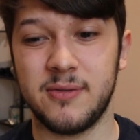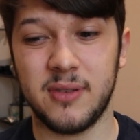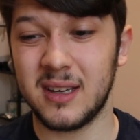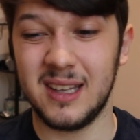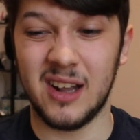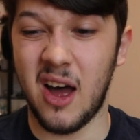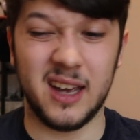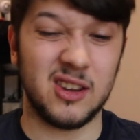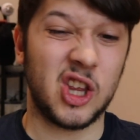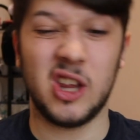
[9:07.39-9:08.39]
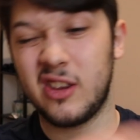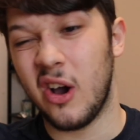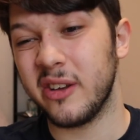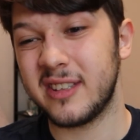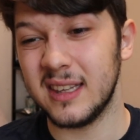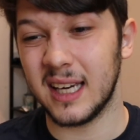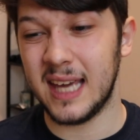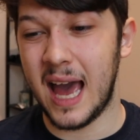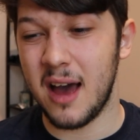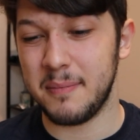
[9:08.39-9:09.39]
fucking like tossing the
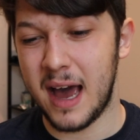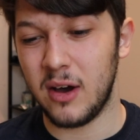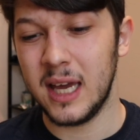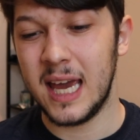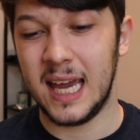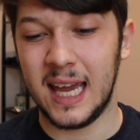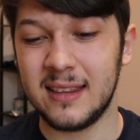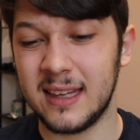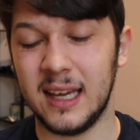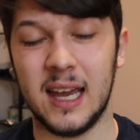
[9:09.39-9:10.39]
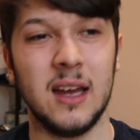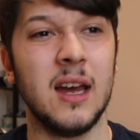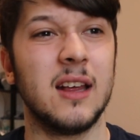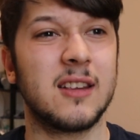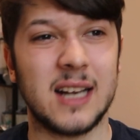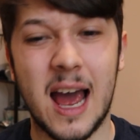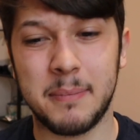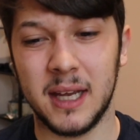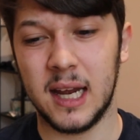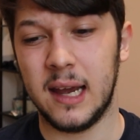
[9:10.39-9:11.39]
cat about, hitting it,
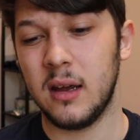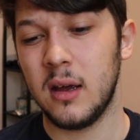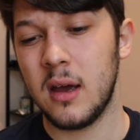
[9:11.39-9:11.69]
slapping it.